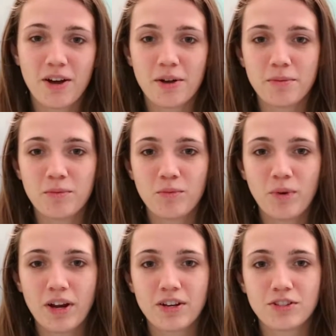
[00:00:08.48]
um,
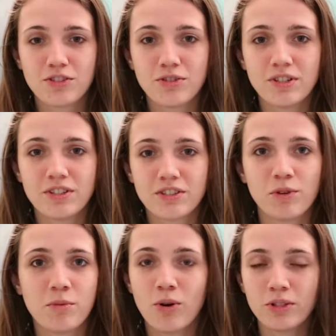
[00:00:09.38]
where students
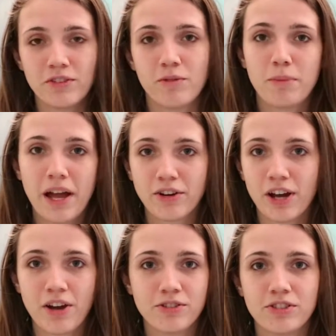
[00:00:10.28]
from all different
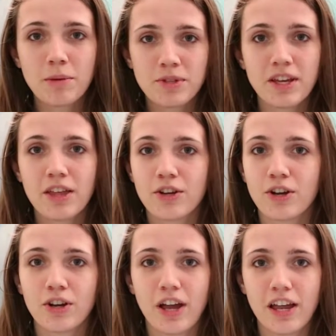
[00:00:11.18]
backgrounds come
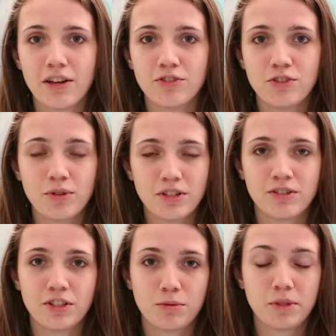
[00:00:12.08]
together and do
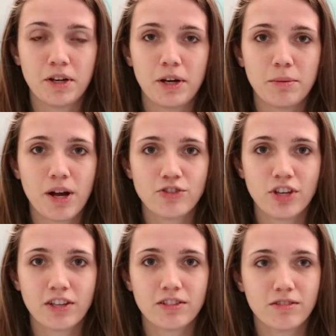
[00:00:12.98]
interdisciplinary
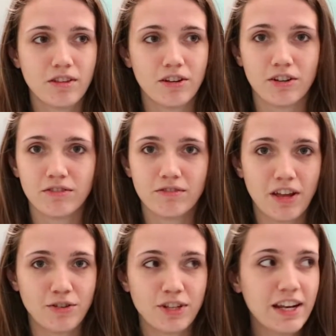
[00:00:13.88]
projects that are
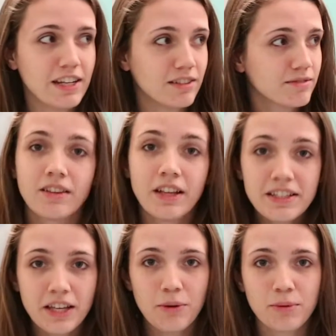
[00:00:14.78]
entertaining. The
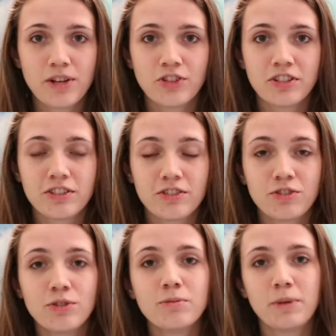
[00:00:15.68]
Lights Out project is a
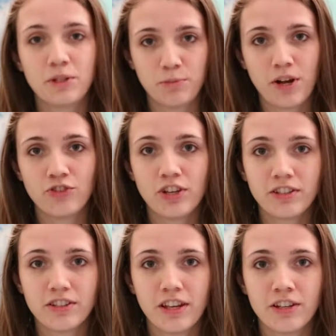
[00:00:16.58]
student pitch
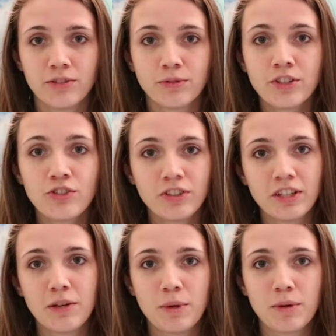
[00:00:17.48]
project and originally